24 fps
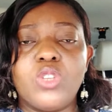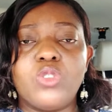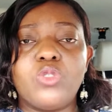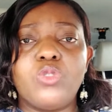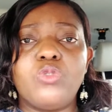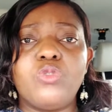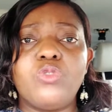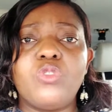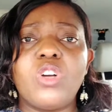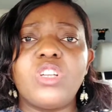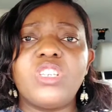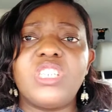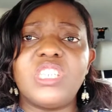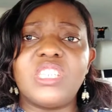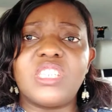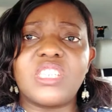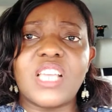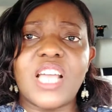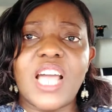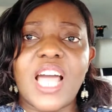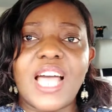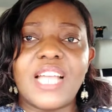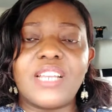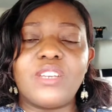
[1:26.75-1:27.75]
So do not
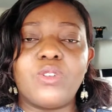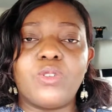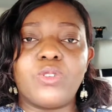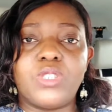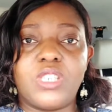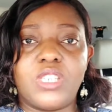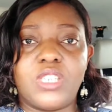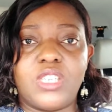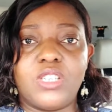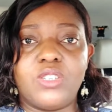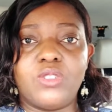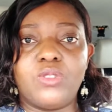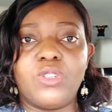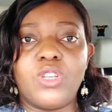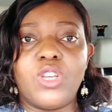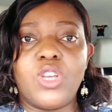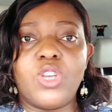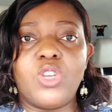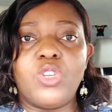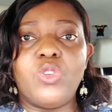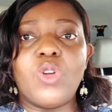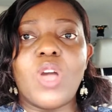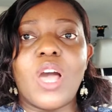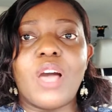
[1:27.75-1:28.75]
discard until
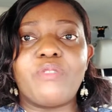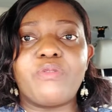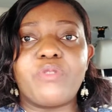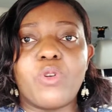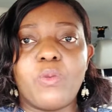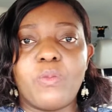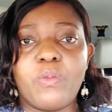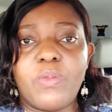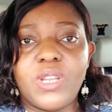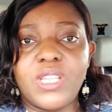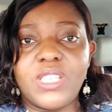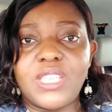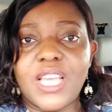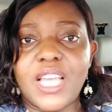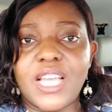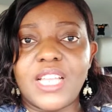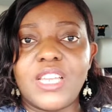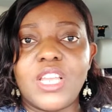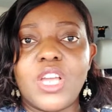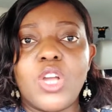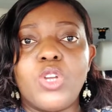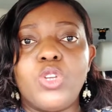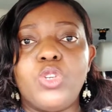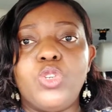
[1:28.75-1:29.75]
you have
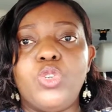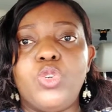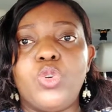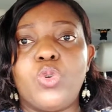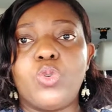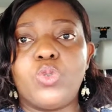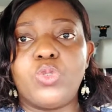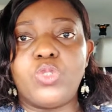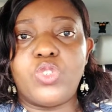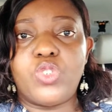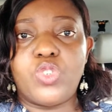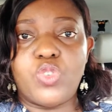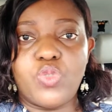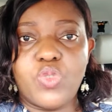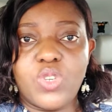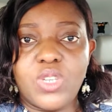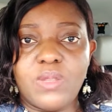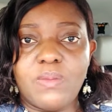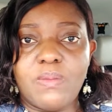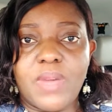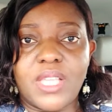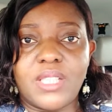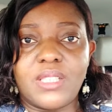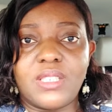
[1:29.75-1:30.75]
completed your
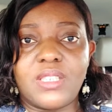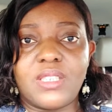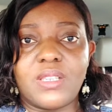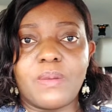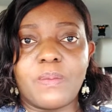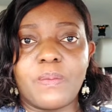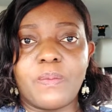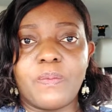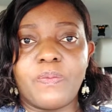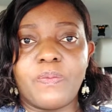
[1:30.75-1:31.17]
treatment.